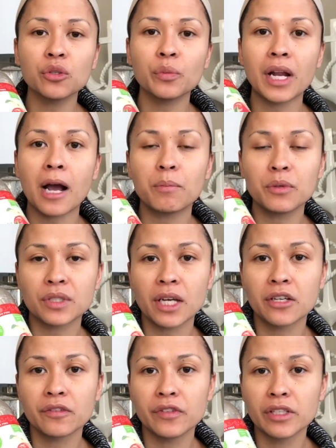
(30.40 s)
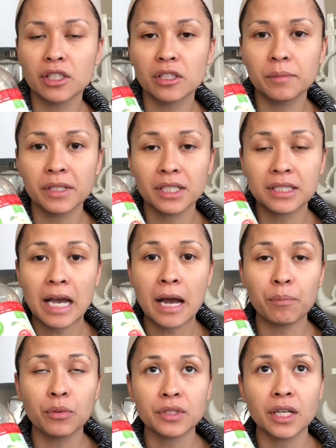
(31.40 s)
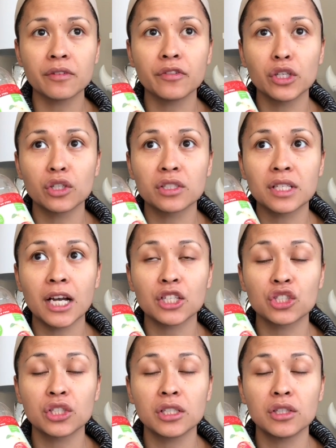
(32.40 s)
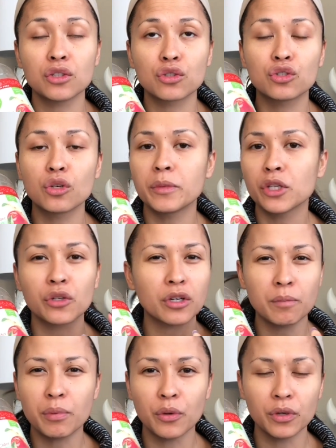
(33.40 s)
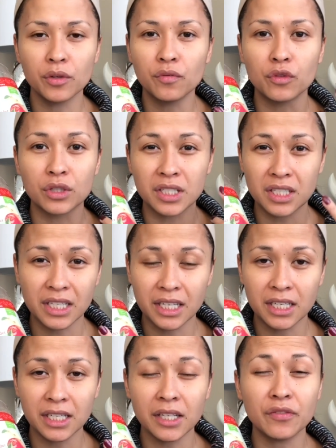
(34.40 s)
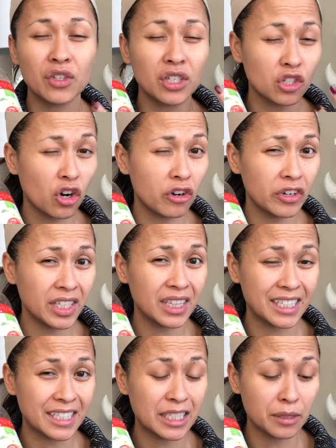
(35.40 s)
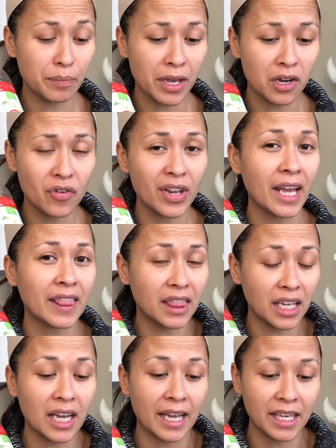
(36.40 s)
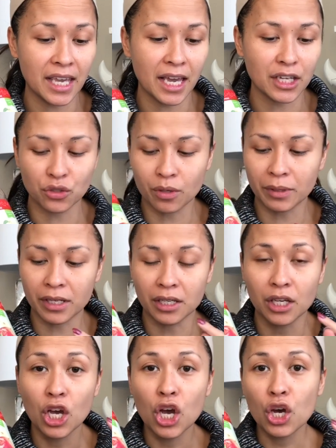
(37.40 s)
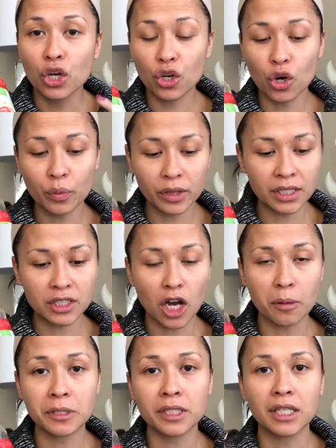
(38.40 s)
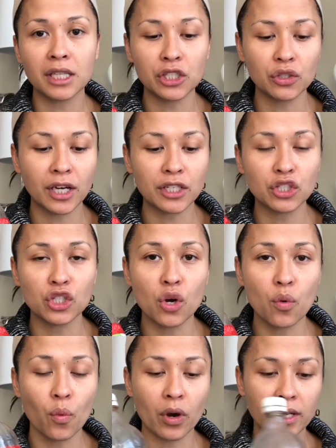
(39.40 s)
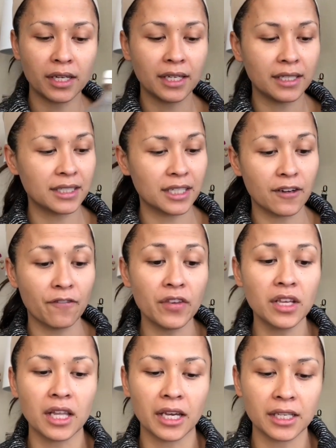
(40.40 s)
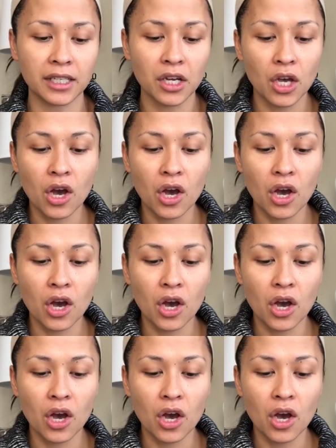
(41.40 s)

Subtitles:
do it with apple cider vinegar because apple cider vinegar is actually, there's so many good components for skin if you could tolerate that smell, and I think I can. So I'm gonna go with this option and let you guys know what it's gonna feel like.